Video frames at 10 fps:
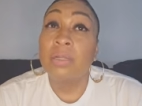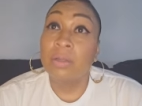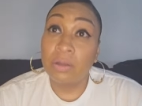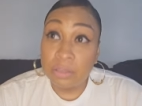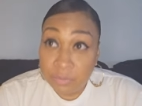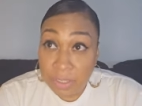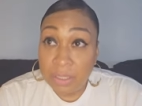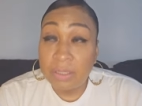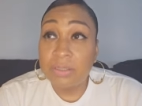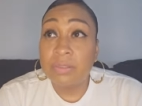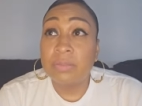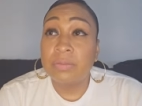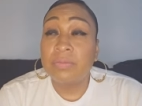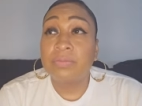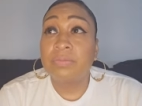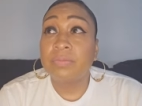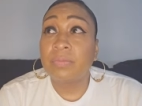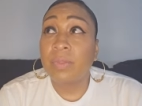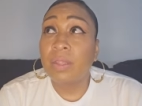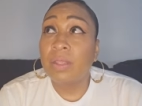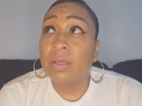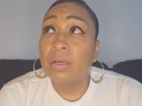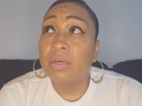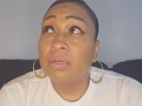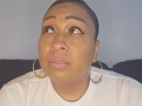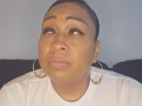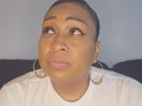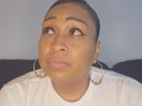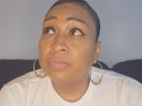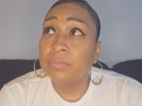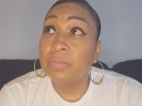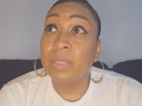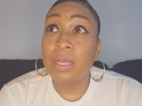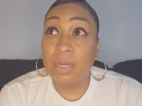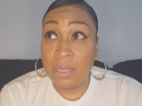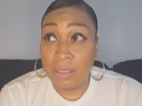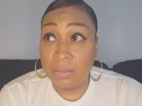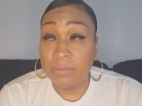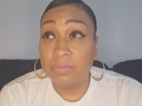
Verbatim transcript: Las Vegas, um, Atlanta.